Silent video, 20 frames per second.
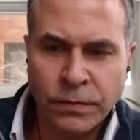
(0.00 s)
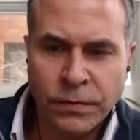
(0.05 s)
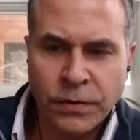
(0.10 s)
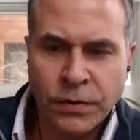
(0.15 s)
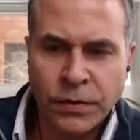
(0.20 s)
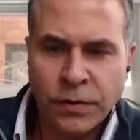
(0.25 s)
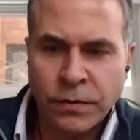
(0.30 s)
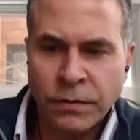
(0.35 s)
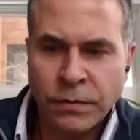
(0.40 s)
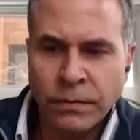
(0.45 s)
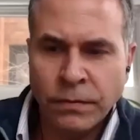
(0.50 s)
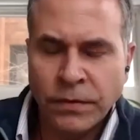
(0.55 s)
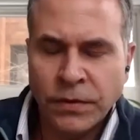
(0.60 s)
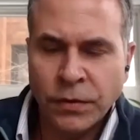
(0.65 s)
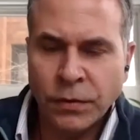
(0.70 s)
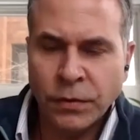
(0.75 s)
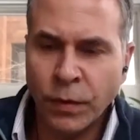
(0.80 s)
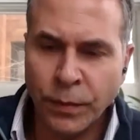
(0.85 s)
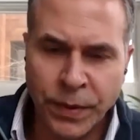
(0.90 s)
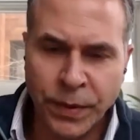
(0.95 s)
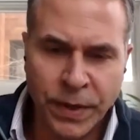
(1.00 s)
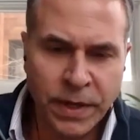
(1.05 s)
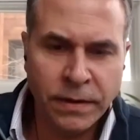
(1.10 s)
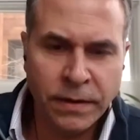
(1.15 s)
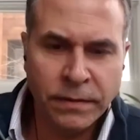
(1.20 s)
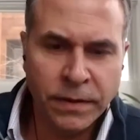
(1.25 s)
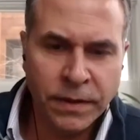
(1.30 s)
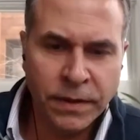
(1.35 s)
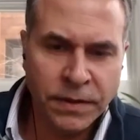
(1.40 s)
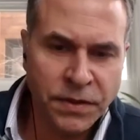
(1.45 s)
to to
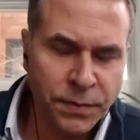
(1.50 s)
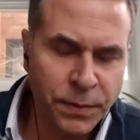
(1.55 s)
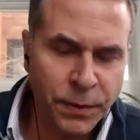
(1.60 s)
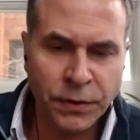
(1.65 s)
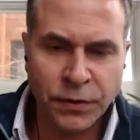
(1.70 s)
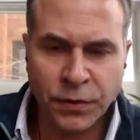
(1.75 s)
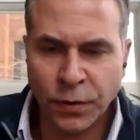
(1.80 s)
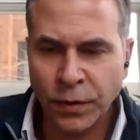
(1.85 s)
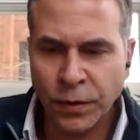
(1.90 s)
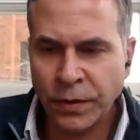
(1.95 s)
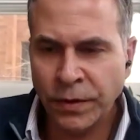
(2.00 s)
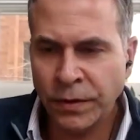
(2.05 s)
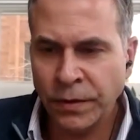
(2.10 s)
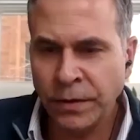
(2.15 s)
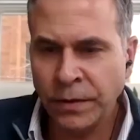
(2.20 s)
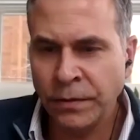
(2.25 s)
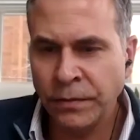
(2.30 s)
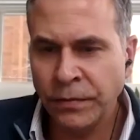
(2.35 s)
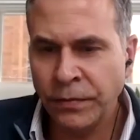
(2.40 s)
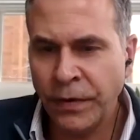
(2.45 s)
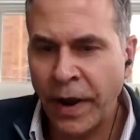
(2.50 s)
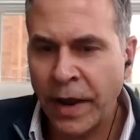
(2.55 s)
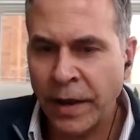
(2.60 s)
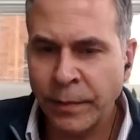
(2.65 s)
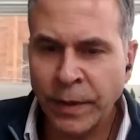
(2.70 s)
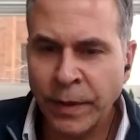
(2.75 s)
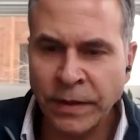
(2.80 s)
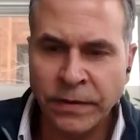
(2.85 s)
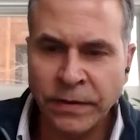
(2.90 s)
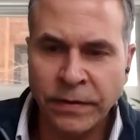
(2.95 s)
repeat conspiratorial
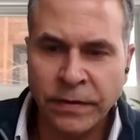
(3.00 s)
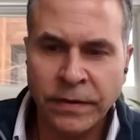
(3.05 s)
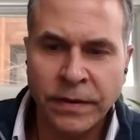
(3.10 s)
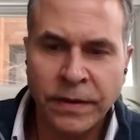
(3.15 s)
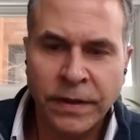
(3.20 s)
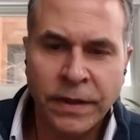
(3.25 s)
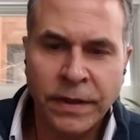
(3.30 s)
fragments